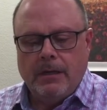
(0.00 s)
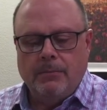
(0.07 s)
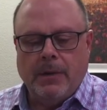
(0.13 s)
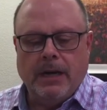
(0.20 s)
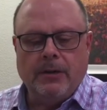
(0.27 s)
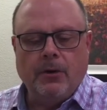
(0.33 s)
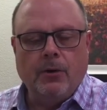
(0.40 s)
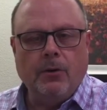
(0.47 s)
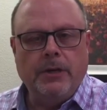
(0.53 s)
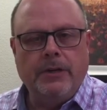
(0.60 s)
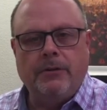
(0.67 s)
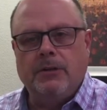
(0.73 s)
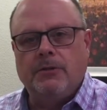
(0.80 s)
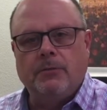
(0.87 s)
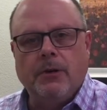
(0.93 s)
My goal
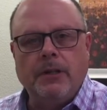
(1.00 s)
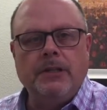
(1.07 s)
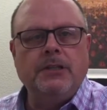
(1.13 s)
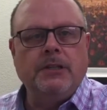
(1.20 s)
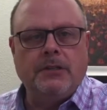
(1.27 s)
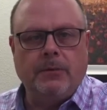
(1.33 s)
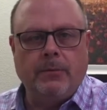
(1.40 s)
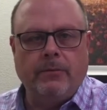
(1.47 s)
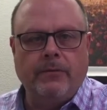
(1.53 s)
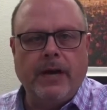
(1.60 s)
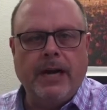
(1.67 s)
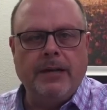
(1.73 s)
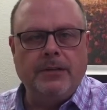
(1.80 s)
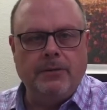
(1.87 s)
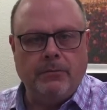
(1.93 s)
here is really just to
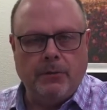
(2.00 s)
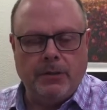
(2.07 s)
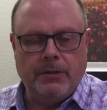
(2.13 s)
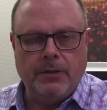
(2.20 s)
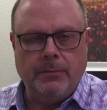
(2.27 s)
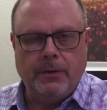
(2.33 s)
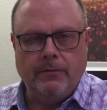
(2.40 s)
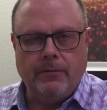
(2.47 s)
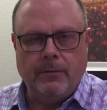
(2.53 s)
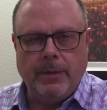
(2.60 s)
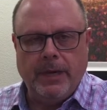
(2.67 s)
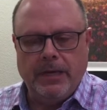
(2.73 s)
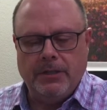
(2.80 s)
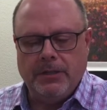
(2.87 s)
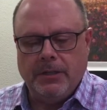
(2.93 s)
provide you with some
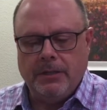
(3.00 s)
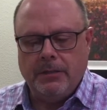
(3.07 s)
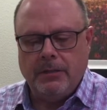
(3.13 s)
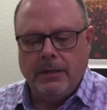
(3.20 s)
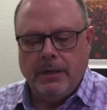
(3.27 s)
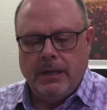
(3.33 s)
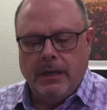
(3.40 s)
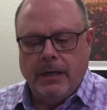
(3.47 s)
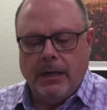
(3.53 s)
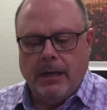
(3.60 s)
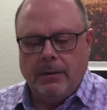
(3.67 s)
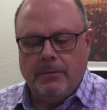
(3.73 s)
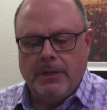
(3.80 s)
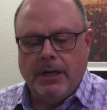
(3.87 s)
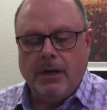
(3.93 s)
information
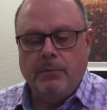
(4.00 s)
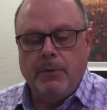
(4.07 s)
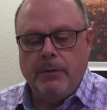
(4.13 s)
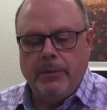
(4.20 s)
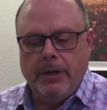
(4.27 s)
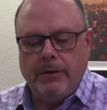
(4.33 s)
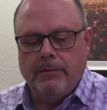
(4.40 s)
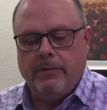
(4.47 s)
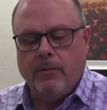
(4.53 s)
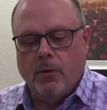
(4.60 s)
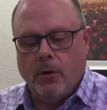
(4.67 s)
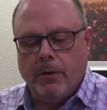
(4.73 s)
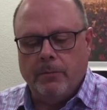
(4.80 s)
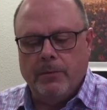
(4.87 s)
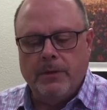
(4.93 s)
to help you be
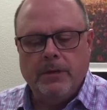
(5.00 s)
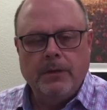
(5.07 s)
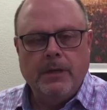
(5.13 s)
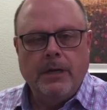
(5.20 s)
informed